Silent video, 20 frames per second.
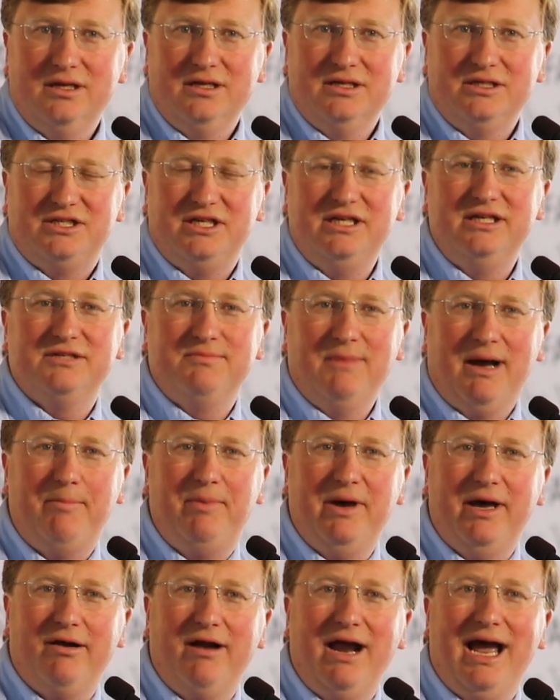She is my
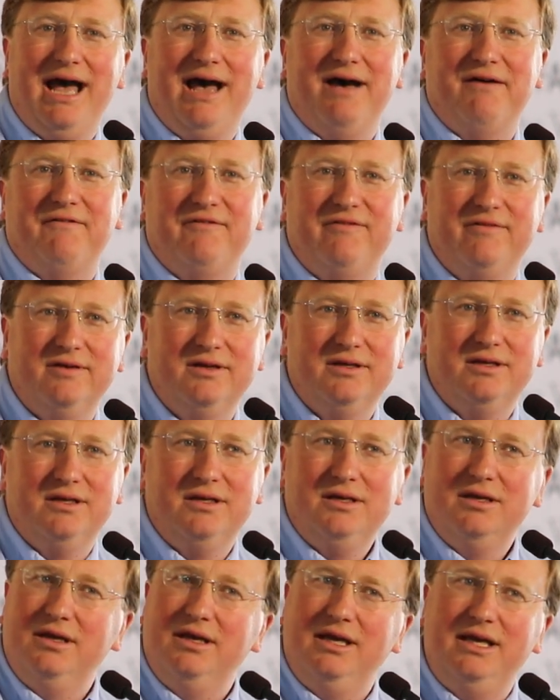better half."
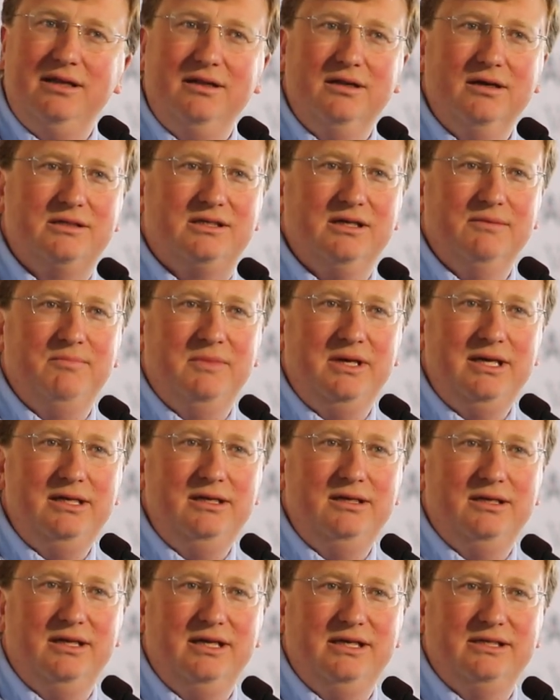He looked at
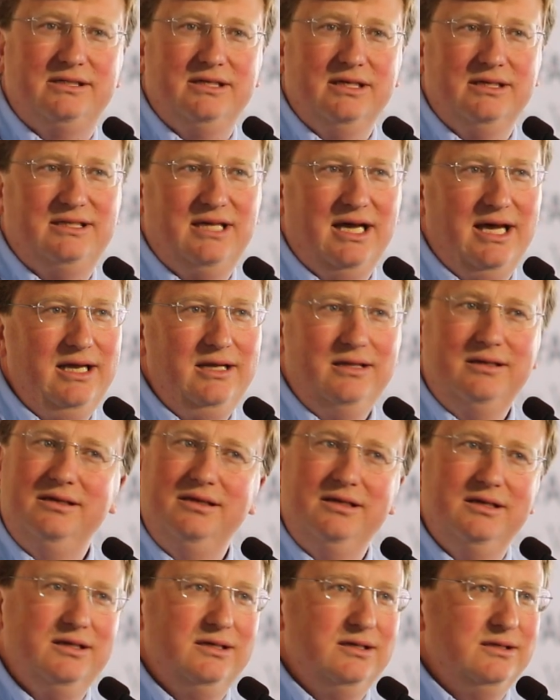me and he said, "Tate,
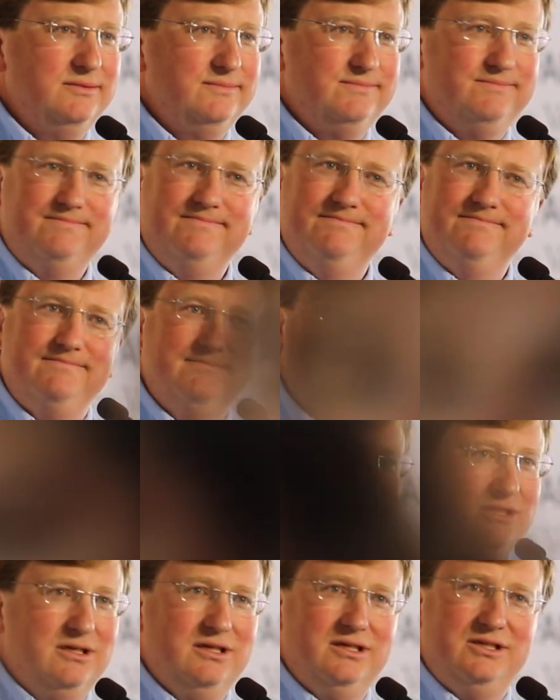
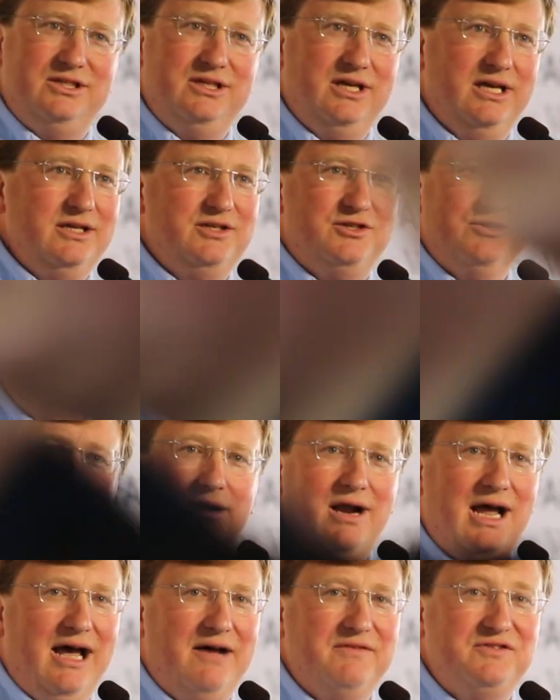she ain't your
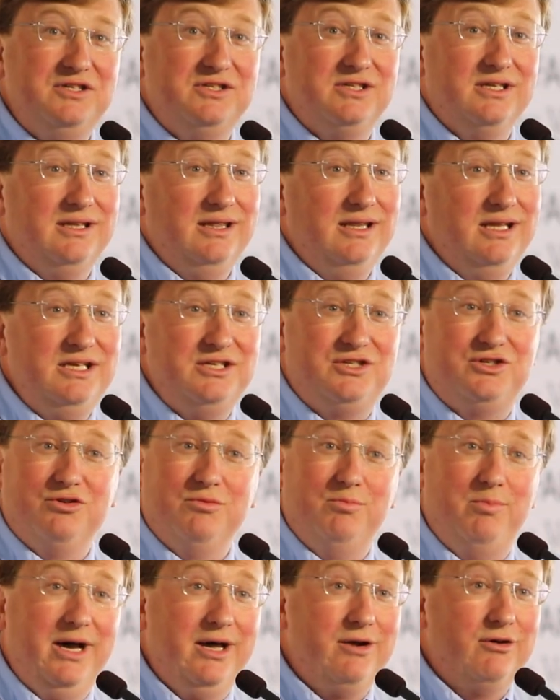better half. She's at least
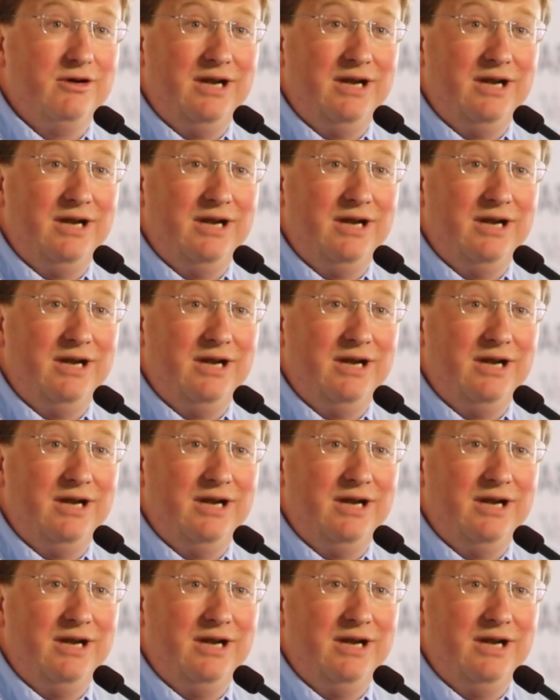your better